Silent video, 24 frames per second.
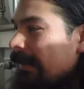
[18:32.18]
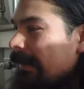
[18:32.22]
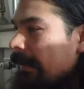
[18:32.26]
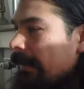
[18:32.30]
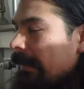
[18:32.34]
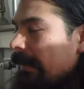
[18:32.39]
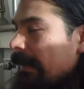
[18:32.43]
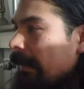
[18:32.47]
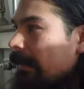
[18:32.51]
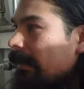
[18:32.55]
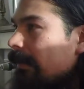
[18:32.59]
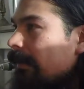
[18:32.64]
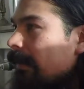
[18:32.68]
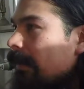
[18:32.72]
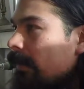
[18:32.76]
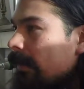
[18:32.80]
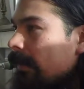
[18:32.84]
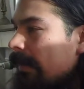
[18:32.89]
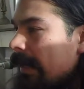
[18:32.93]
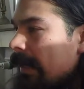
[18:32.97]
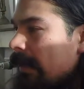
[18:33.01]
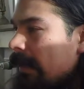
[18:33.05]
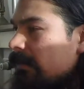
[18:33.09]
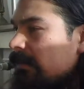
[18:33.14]
and then
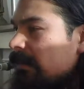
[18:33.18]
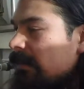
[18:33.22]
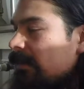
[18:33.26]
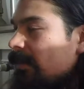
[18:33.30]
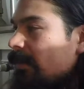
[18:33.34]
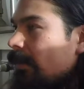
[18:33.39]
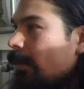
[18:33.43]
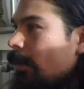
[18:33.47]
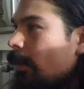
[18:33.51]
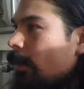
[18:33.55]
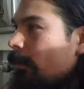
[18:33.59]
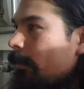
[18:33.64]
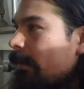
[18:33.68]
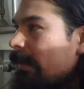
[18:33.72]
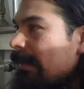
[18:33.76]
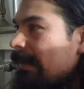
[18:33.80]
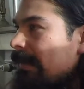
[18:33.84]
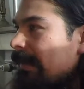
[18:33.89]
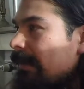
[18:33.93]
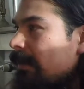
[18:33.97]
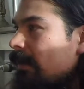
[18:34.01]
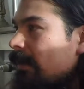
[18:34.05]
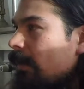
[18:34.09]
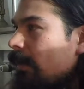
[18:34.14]
learn how to
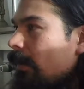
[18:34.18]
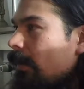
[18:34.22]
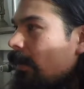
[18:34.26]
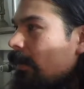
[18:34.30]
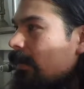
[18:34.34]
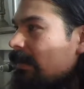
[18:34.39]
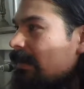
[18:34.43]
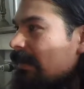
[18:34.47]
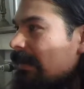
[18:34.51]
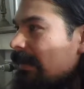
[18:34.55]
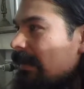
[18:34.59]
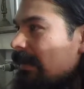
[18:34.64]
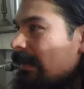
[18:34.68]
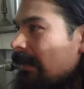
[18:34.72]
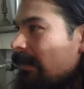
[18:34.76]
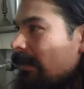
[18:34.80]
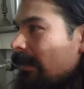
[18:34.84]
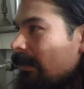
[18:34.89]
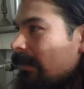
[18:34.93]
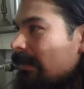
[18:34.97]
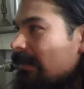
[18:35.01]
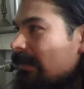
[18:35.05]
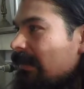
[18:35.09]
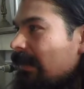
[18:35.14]
open and close
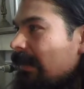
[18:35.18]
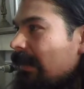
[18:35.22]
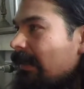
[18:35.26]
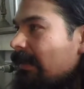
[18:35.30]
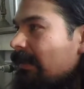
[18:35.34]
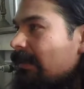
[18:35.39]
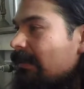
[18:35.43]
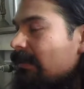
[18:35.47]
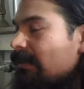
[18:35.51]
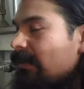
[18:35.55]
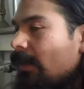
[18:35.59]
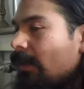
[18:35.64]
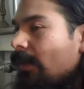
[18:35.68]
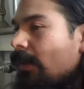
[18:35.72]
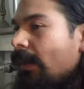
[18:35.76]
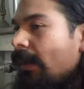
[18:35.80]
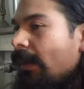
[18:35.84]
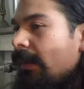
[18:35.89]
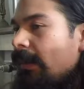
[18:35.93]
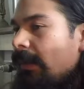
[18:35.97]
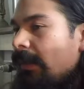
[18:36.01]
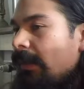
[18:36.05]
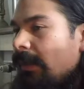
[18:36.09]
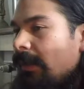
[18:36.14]
those things.
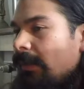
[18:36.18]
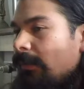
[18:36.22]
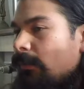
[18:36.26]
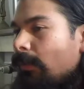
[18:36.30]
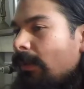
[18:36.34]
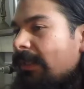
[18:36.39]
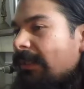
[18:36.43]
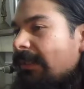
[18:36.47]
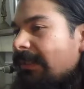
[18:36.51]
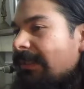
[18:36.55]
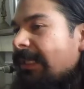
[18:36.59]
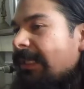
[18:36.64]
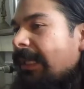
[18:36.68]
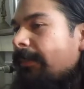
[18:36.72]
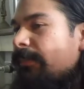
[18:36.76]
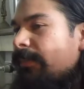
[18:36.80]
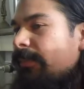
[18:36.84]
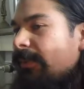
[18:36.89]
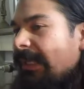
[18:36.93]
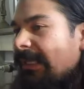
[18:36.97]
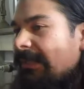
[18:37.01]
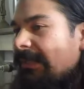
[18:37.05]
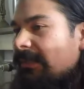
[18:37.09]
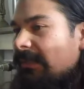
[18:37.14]
So what
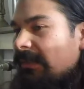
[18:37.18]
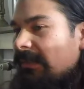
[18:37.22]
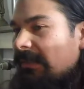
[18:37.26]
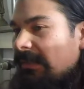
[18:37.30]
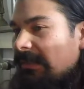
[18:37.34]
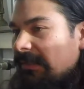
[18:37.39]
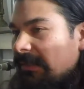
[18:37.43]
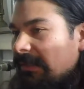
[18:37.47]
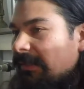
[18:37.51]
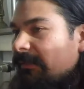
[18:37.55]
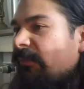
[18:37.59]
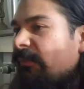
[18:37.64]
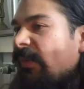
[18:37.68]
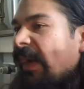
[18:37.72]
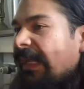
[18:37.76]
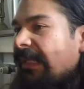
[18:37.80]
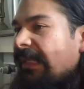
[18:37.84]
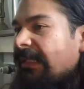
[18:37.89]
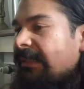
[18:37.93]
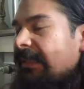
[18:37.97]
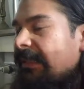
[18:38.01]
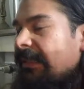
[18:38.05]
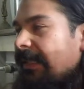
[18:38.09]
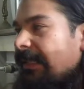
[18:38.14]
separates the
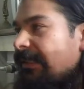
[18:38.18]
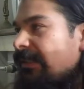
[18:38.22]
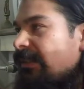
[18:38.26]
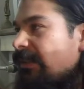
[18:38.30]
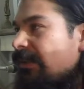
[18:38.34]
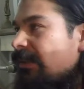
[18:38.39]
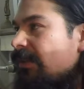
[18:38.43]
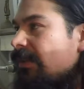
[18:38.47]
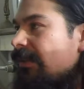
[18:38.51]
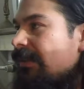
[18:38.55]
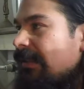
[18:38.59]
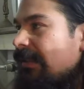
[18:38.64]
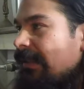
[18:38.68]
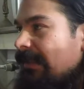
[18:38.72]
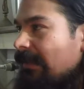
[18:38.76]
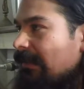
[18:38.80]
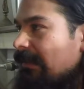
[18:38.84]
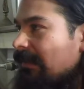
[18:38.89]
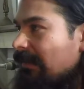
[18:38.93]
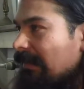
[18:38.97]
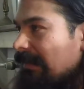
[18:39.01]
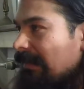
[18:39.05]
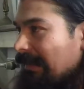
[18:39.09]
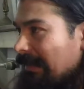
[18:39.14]
device that I use
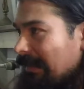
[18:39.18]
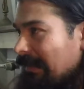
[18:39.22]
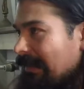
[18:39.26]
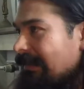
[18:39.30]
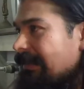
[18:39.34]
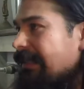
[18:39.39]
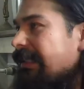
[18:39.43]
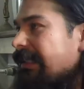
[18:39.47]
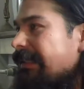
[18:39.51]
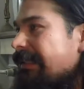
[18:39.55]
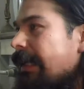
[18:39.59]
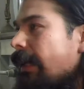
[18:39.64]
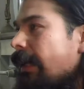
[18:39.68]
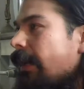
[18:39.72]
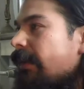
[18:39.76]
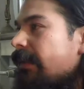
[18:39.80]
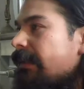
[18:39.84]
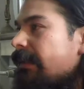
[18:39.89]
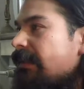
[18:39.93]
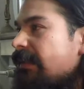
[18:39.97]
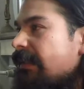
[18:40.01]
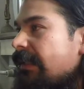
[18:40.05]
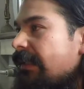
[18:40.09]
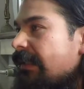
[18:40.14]
is it's
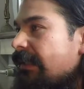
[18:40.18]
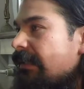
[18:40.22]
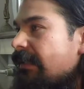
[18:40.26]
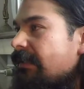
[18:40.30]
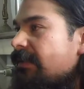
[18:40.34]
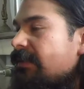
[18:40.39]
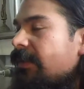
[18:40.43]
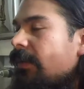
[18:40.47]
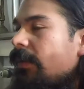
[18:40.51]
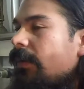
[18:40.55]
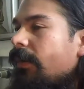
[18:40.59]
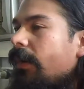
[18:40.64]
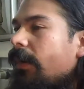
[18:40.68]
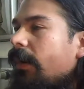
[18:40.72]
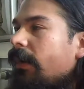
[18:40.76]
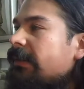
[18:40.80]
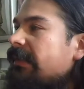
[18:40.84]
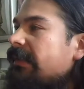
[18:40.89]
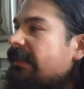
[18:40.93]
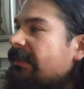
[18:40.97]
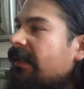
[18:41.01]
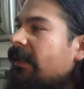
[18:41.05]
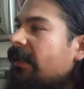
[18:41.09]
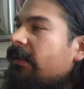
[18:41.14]
intelligent. So
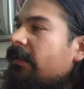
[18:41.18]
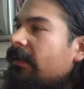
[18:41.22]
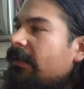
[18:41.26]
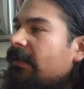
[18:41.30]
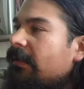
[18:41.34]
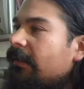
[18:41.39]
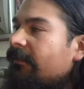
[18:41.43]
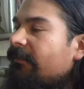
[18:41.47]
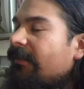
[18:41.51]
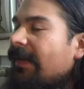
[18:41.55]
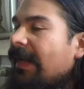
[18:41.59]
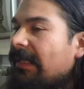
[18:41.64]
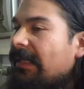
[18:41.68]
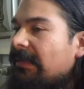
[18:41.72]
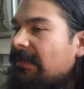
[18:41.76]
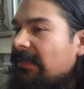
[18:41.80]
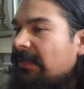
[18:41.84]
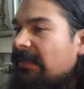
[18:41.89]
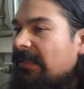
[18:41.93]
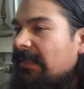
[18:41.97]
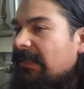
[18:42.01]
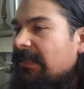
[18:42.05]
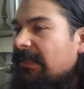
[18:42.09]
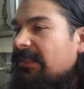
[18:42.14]
all these other
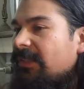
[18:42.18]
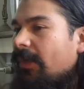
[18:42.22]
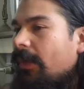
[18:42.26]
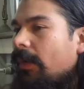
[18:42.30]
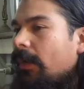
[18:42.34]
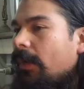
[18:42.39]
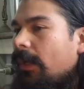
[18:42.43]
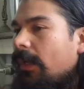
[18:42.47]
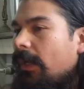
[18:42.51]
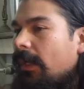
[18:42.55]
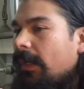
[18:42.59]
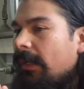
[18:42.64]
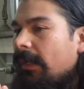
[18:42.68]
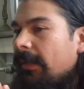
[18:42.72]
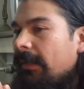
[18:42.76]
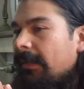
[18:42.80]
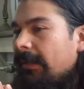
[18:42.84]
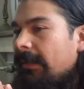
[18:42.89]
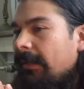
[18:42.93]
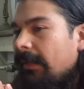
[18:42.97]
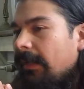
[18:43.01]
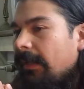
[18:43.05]
devices are